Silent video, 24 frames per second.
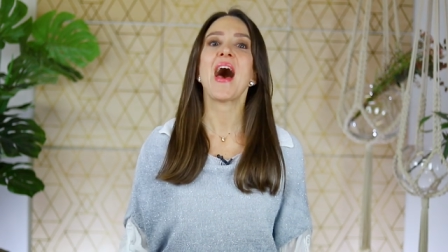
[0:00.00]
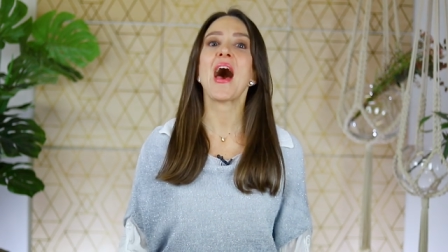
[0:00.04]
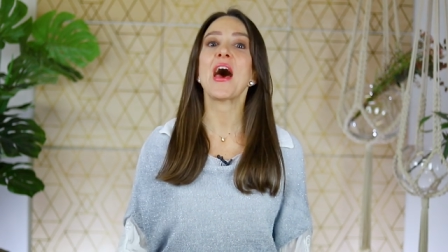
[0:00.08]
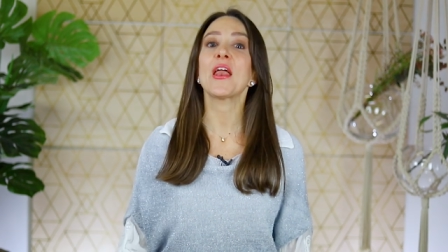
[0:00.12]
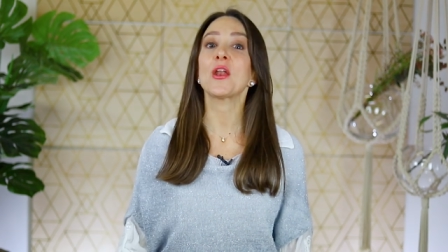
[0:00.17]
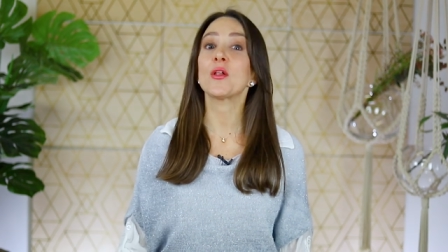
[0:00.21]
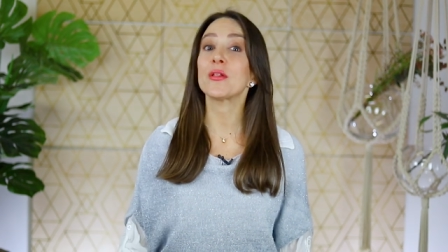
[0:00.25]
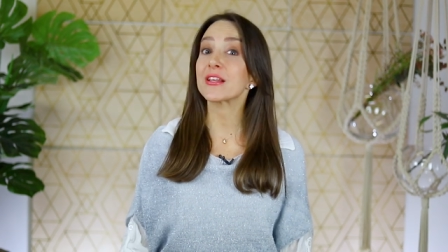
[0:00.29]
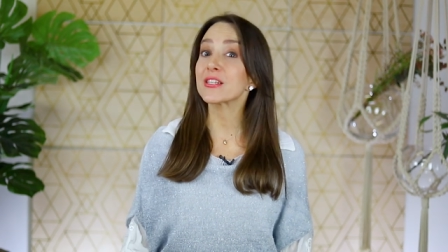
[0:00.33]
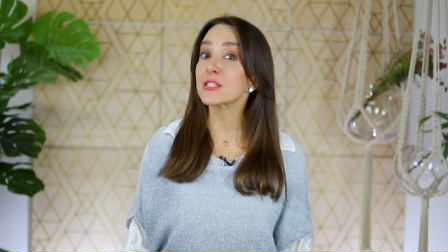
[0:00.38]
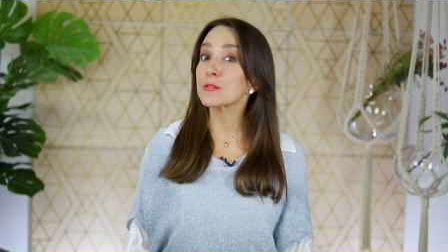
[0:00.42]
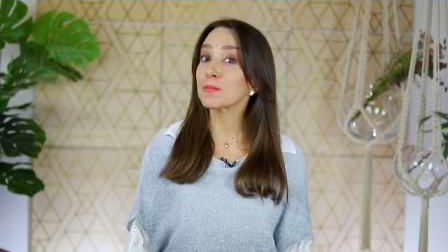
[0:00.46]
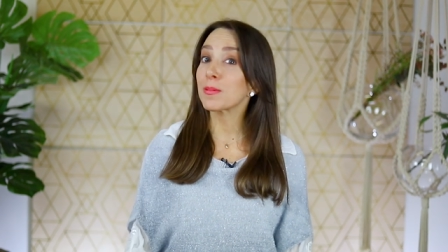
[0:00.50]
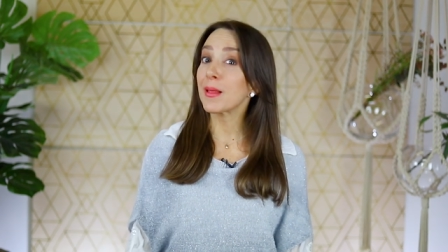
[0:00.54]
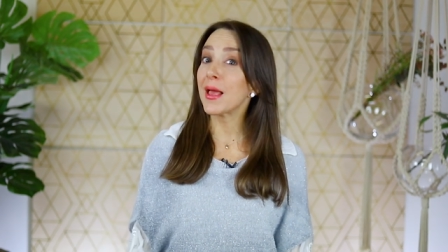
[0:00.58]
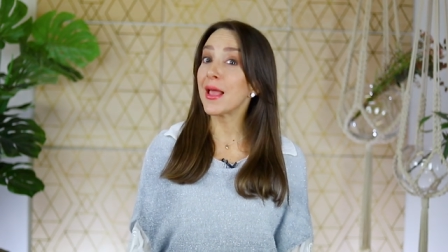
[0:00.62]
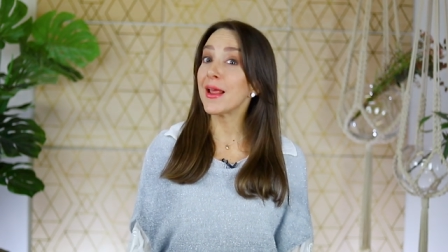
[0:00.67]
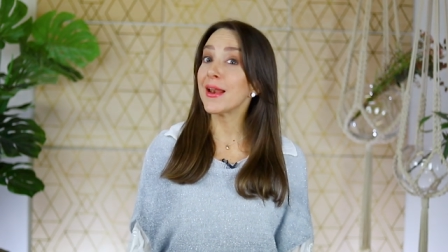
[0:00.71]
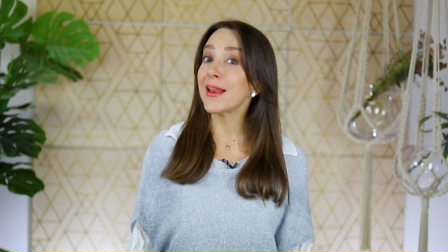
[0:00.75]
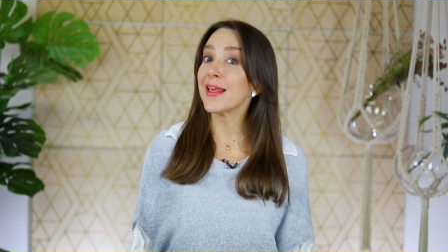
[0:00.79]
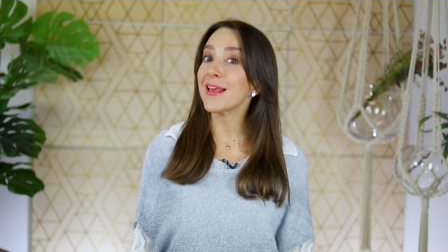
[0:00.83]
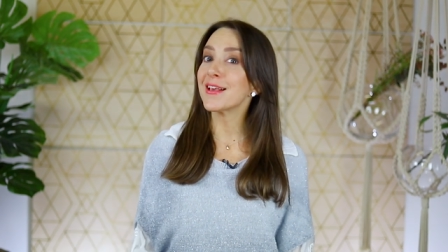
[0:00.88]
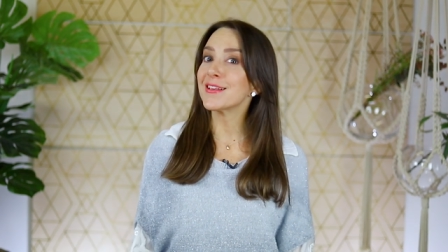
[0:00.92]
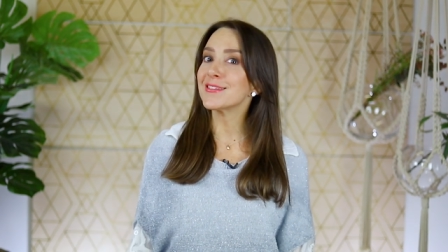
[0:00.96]
And I'll
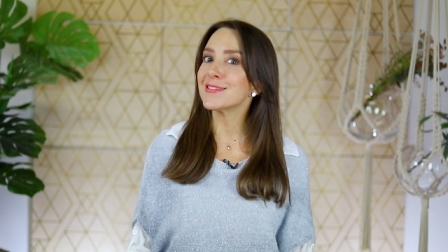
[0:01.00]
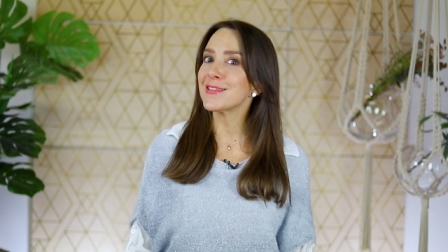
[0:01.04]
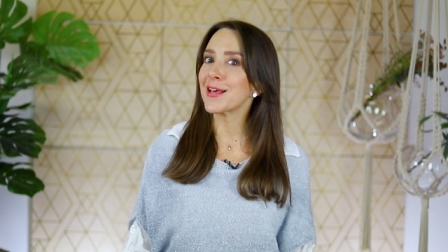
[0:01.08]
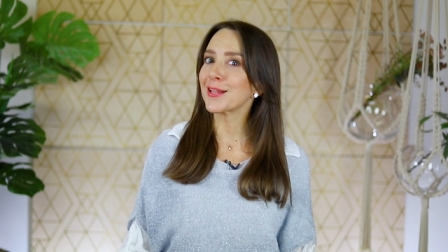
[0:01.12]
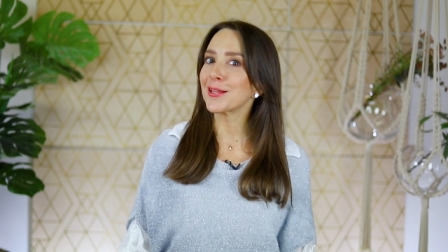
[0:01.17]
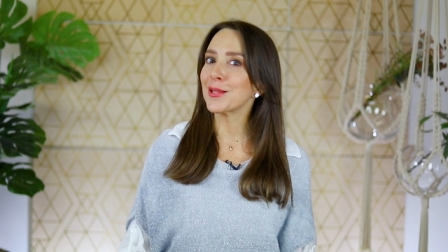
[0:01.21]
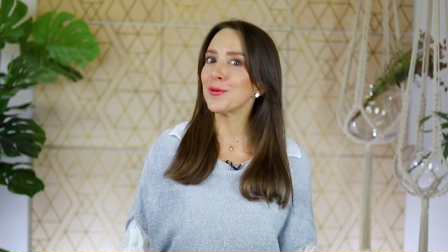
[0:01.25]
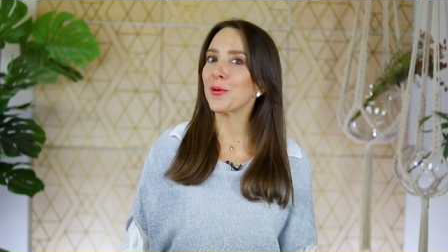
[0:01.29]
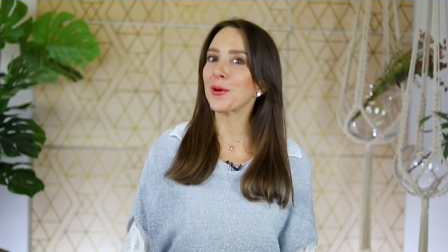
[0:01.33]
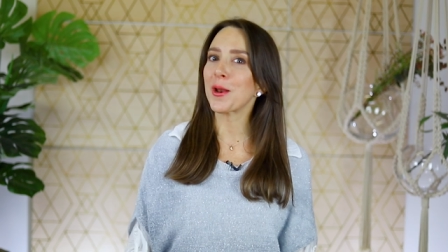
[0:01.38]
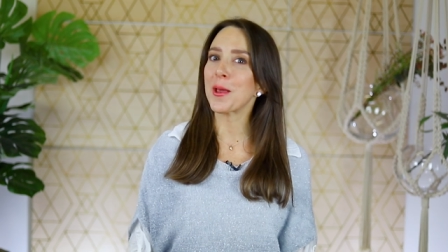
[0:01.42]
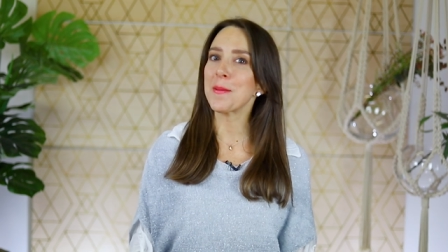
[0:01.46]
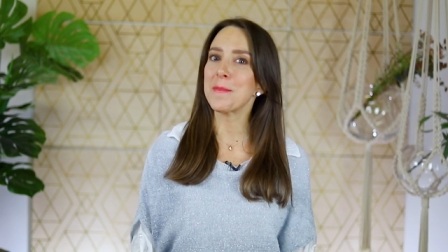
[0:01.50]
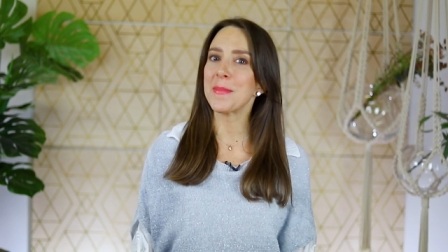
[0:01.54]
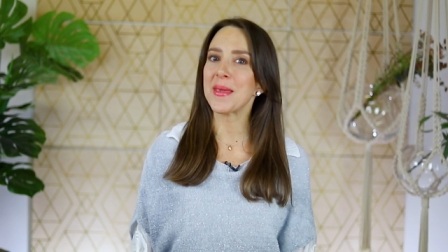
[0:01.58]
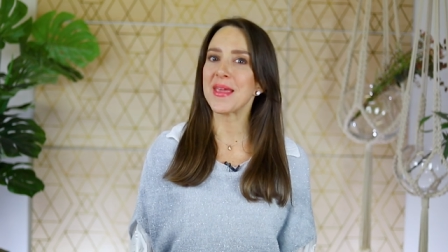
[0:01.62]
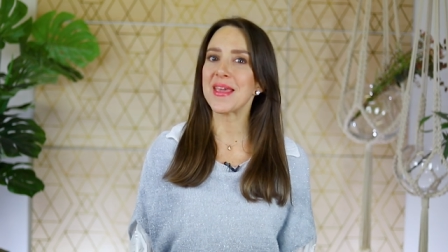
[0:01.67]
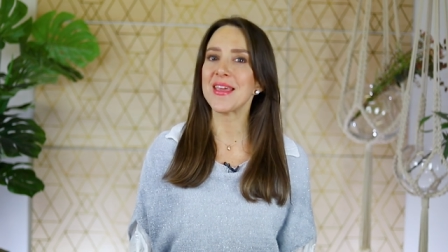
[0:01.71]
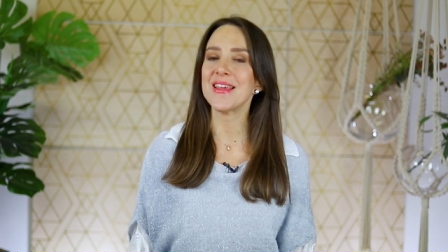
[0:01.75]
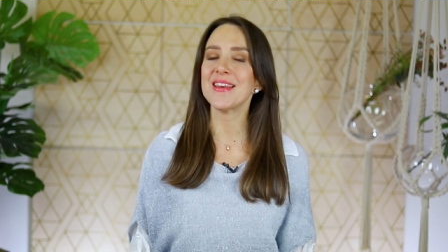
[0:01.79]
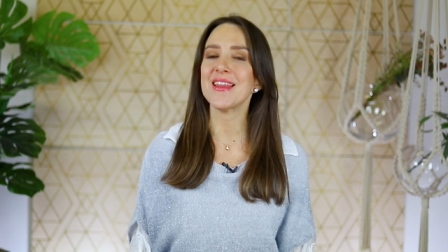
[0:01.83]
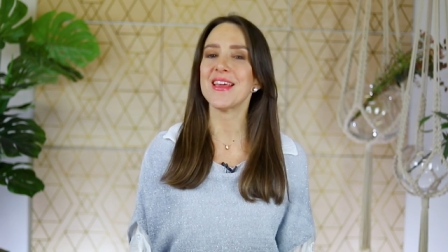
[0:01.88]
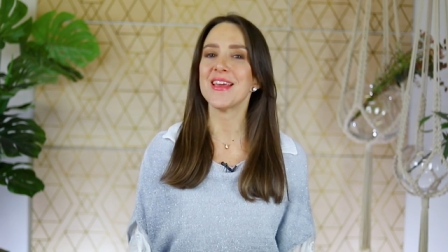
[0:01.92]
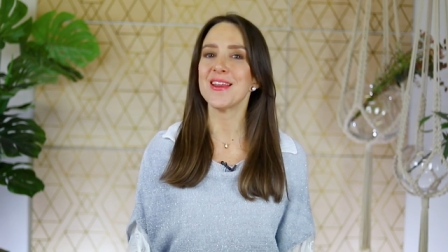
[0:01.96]
explain exactly what I
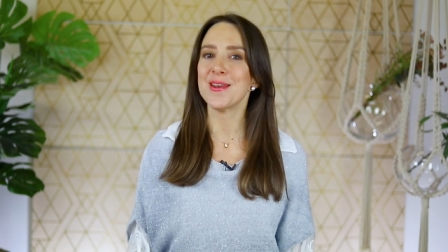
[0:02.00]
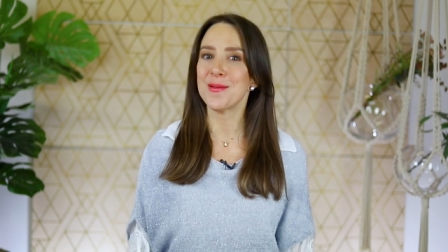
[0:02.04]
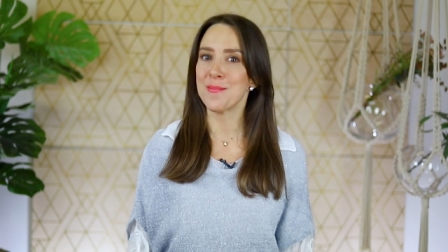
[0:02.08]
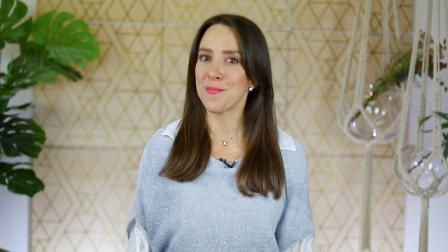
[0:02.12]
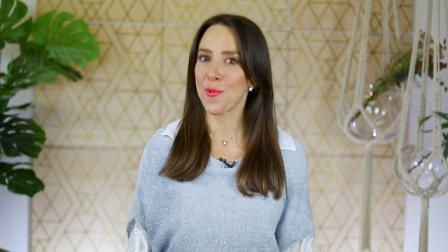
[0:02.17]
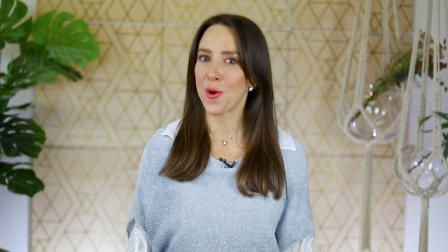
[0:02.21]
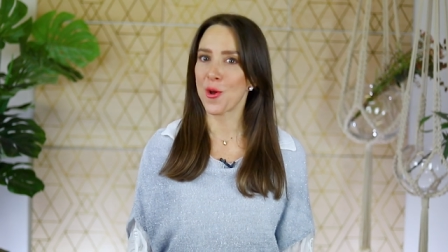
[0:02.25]
mean in a